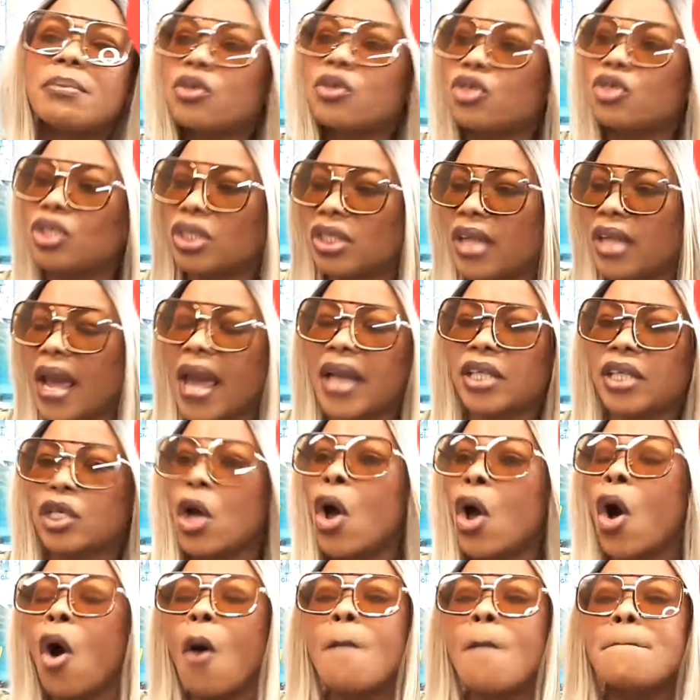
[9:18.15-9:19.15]
to change
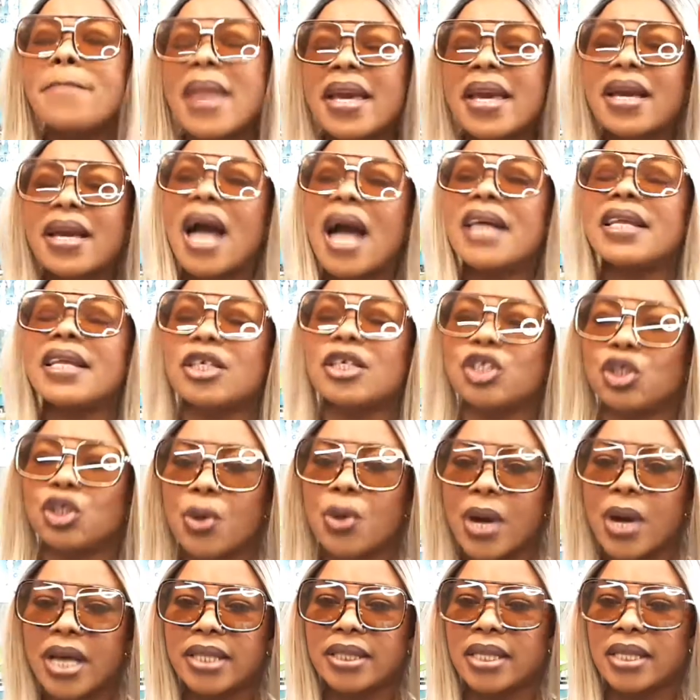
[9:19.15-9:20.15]
or make other
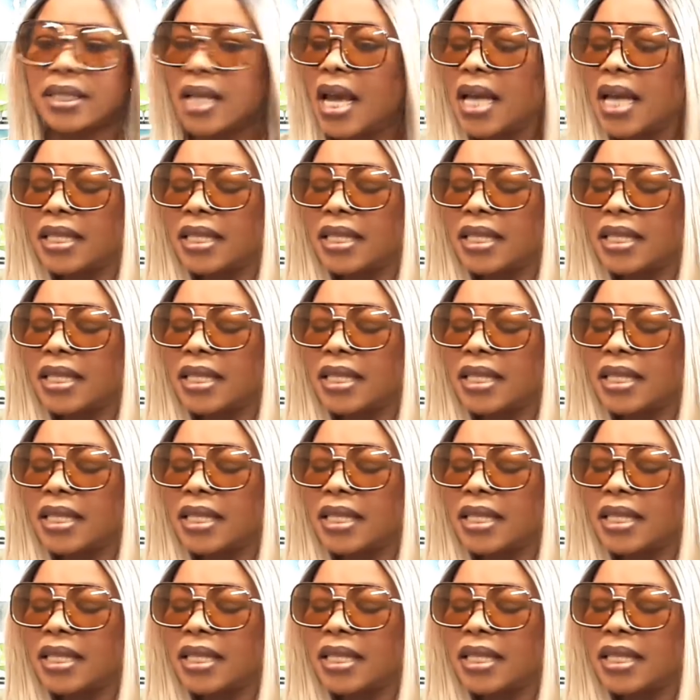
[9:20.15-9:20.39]
choices.